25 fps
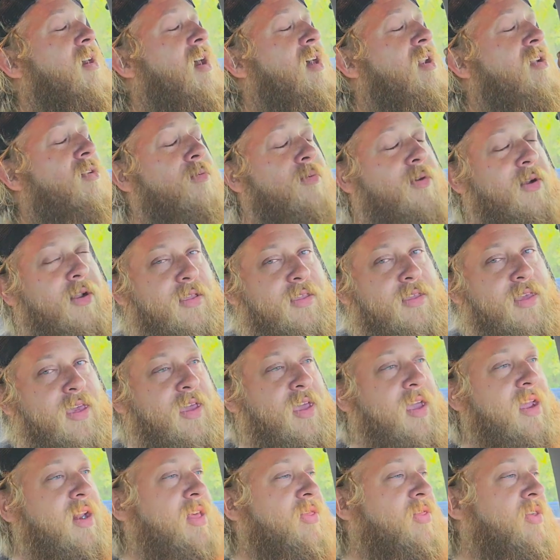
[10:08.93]
I don't want to
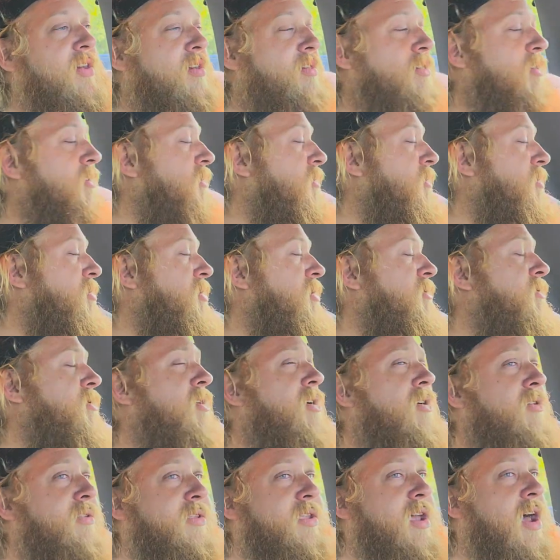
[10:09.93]
take anything seriously. We
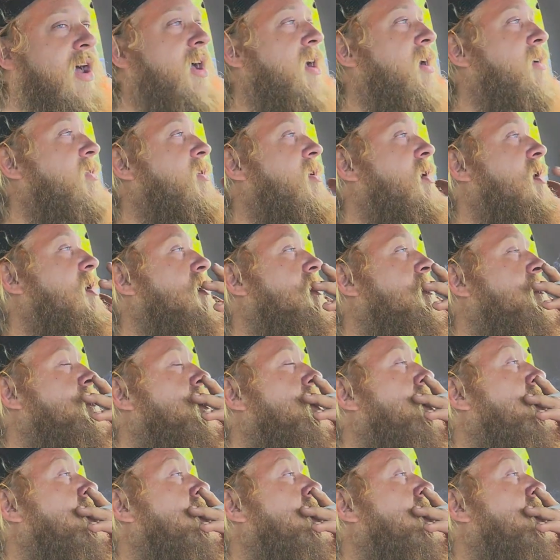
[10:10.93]
all die at the end.